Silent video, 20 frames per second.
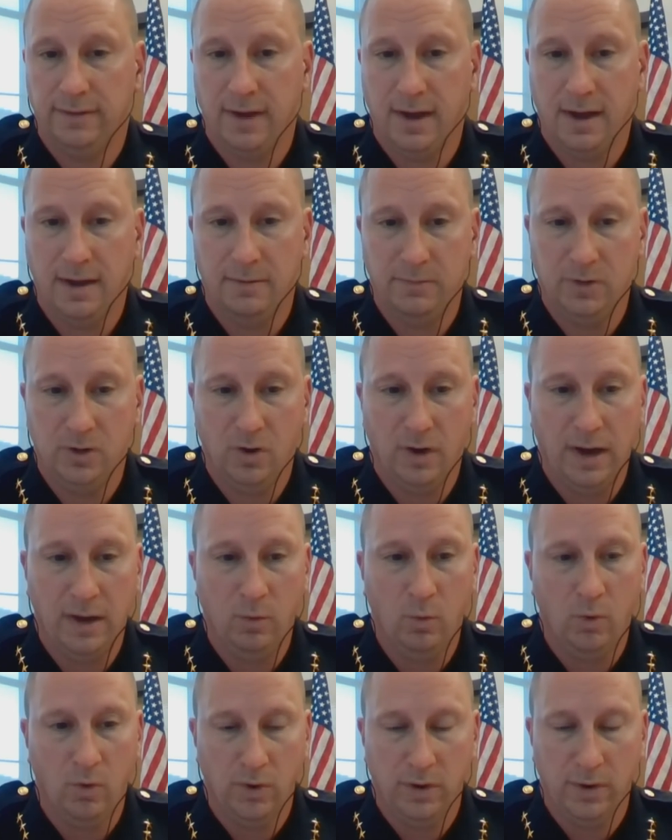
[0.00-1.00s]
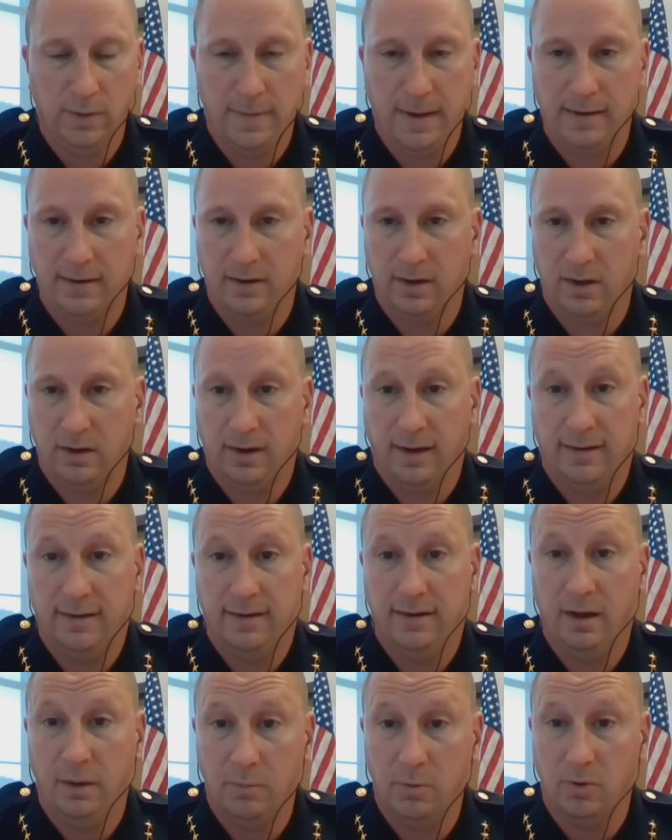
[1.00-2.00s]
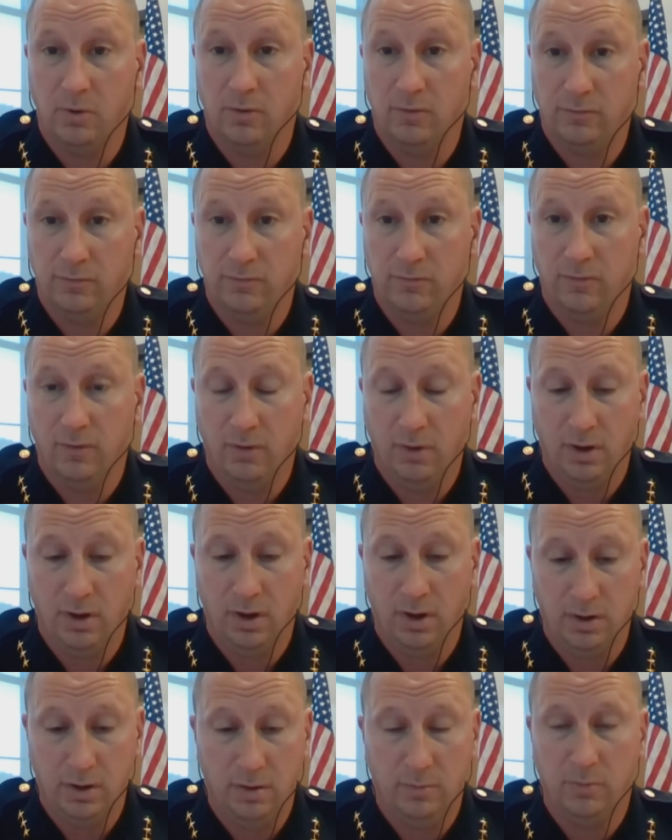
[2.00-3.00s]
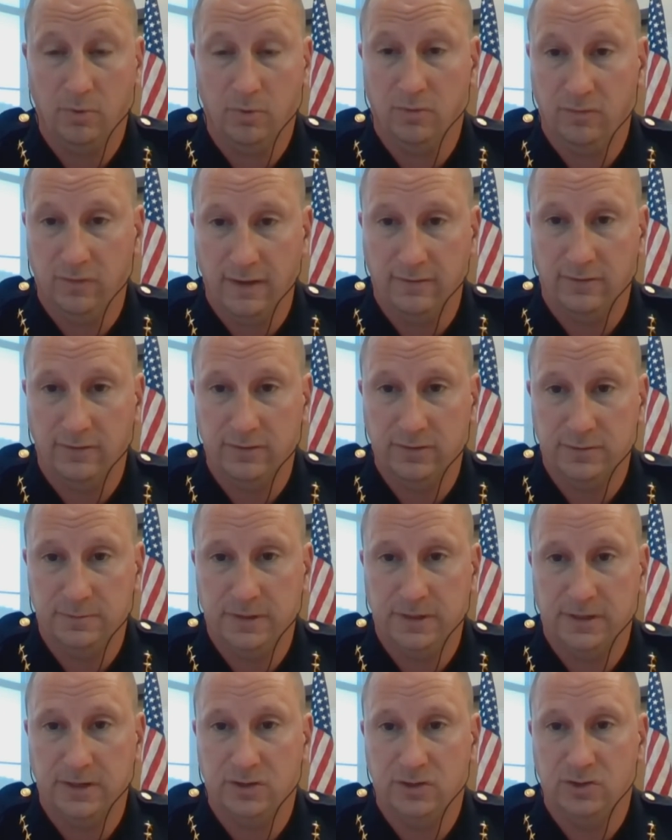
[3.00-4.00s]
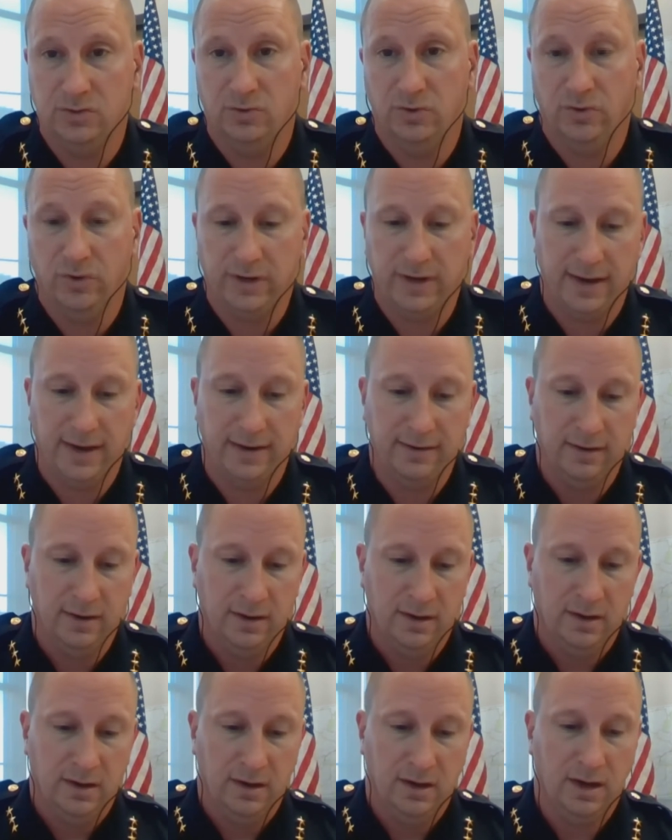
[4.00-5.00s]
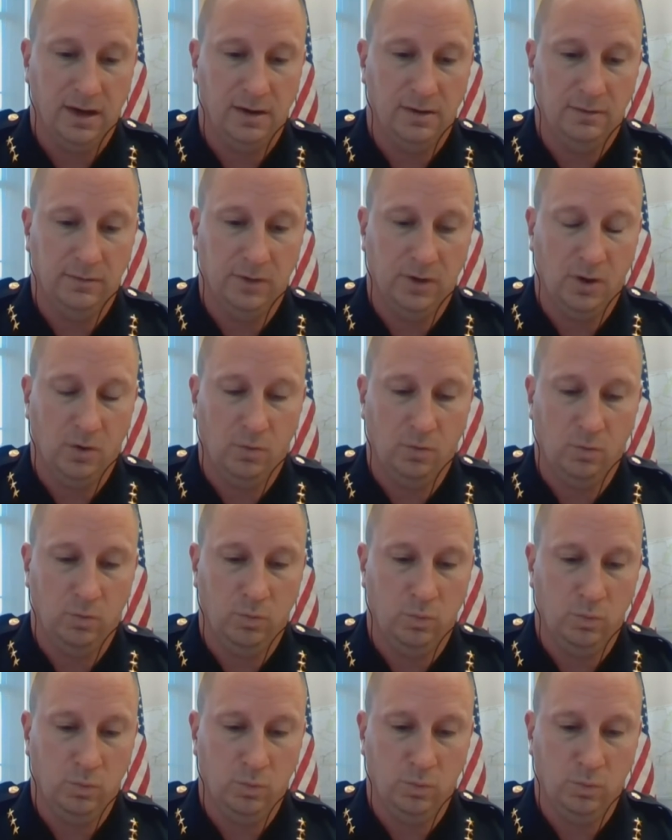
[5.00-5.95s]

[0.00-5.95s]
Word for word: Um, you know, I worry about it on, on a number of on a number of levels because you look at uh, you know